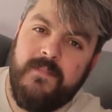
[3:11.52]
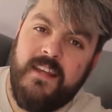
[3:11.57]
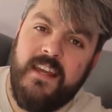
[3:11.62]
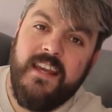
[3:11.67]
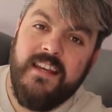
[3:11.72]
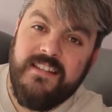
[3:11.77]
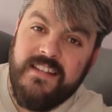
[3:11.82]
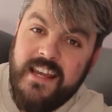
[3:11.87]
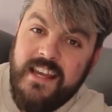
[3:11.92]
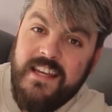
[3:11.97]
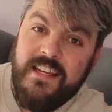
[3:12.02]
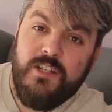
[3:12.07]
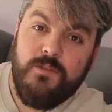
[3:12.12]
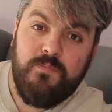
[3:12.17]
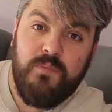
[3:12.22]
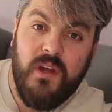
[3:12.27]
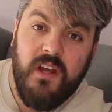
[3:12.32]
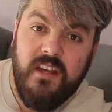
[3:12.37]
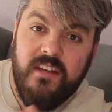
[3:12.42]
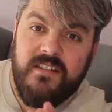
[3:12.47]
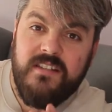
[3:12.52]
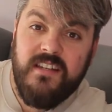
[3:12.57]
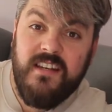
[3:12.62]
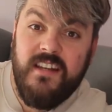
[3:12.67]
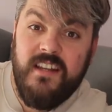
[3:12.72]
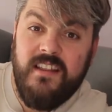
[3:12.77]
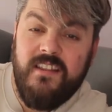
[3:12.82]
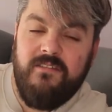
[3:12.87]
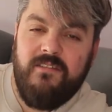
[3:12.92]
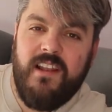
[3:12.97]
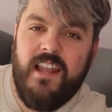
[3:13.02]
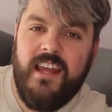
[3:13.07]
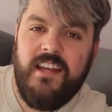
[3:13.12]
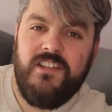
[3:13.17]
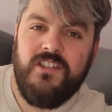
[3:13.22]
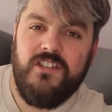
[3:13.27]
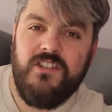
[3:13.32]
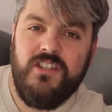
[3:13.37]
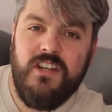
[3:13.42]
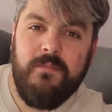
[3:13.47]
Is each person in the
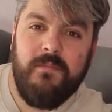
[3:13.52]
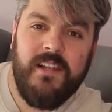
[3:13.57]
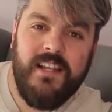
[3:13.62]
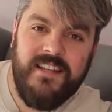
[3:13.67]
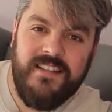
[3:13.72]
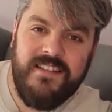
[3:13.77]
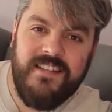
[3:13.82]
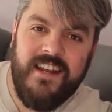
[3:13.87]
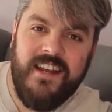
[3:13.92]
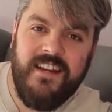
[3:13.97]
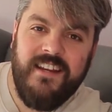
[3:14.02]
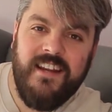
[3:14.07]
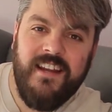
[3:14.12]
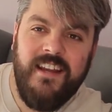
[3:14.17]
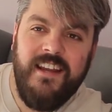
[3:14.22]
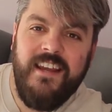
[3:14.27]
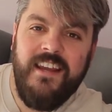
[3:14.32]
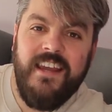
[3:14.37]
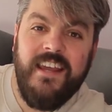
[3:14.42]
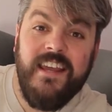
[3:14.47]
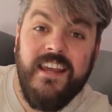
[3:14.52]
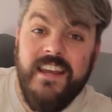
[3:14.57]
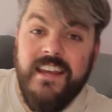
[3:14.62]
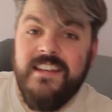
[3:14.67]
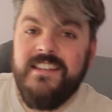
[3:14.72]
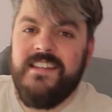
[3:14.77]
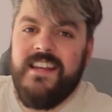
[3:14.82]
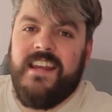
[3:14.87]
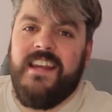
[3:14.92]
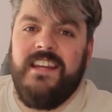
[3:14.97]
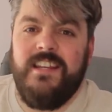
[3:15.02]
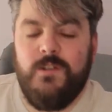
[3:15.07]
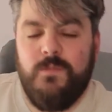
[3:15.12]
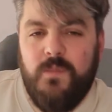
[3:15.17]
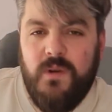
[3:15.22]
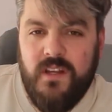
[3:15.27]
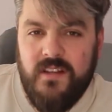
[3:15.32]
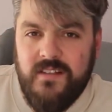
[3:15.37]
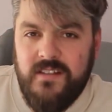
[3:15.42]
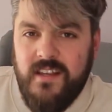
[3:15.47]
relationship listening? Is each
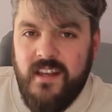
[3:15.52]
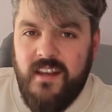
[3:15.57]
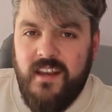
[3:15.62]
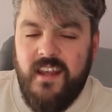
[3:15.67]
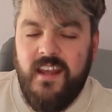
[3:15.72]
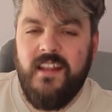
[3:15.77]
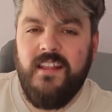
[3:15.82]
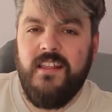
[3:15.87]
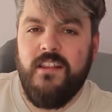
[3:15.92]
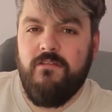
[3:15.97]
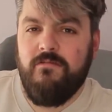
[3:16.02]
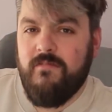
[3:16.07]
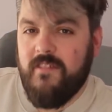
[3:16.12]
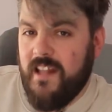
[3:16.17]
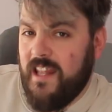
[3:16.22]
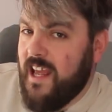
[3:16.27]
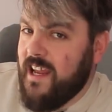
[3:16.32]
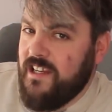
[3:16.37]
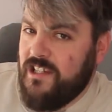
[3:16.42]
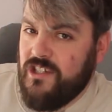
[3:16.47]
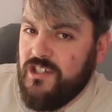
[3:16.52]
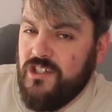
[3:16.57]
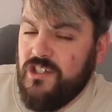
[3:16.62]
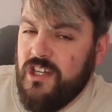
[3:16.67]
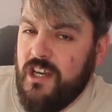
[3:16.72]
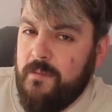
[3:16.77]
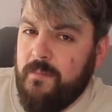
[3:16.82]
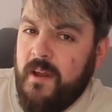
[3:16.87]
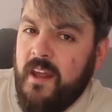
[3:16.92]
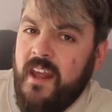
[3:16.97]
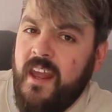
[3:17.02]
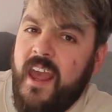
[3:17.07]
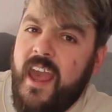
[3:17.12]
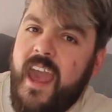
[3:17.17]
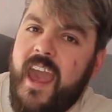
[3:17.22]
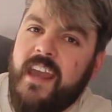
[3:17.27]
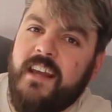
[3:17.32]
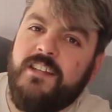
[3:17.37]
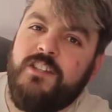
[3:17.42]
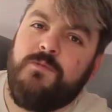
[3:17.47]
person in the relationship
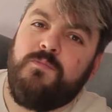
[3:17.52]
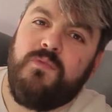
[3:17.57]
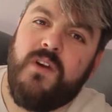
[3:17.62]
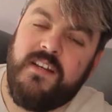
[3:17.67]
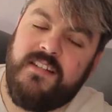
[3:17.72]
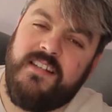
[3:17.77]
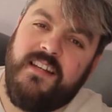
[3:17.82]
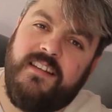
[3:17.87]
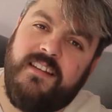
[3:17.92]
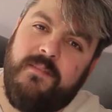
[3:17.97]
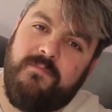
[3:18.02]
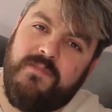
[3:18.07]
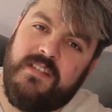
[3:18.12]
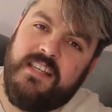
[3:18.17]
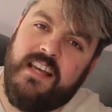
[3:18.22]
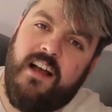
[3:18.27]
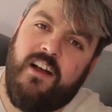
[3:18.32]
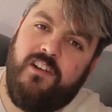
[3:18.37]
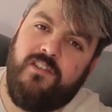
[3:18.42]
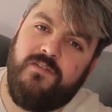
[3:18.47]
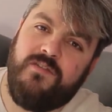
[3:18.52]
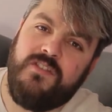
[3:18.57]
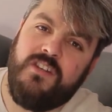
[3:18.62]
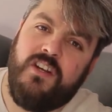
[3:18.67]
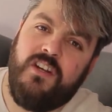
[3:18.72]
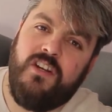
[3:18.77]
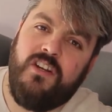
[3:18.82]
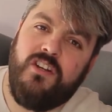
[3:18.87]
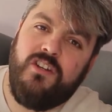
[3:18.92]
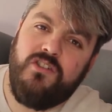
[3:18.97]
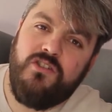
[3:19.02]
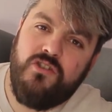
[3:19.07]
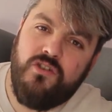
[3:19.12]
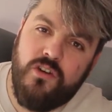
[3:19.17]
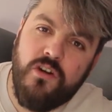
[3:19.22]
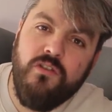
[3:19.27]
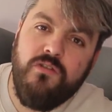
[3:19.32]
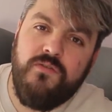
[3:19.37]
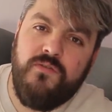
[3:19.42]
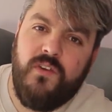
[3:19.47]
expressing themselves
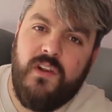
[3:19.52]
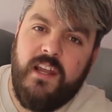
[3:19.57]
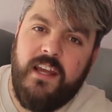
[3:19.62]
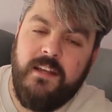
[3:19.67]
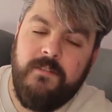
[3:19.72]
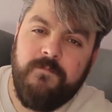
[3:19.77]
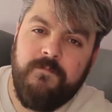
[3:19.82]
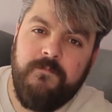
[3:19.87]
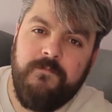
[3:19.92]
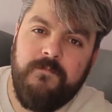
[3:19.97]
truthfully?